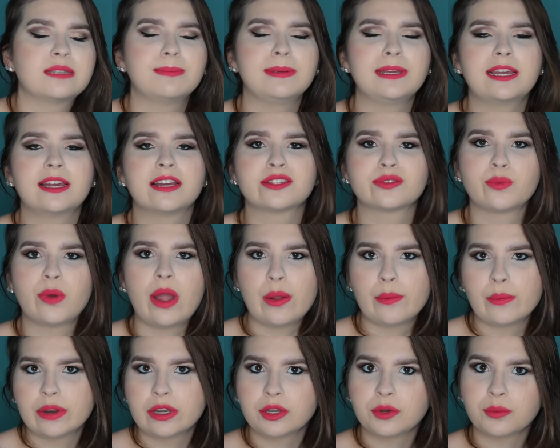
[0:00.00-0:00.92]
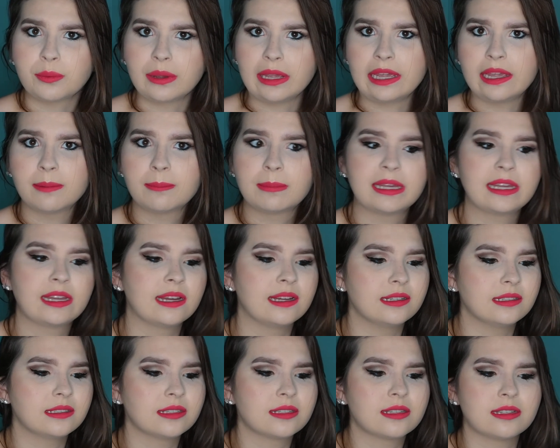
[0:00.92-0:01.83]
because why wouldn't we?
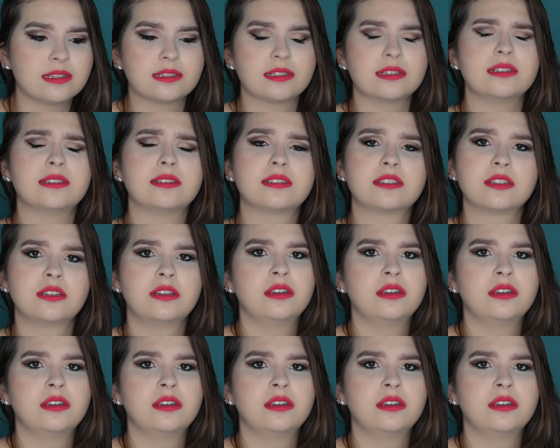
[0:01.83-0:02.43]
Because this is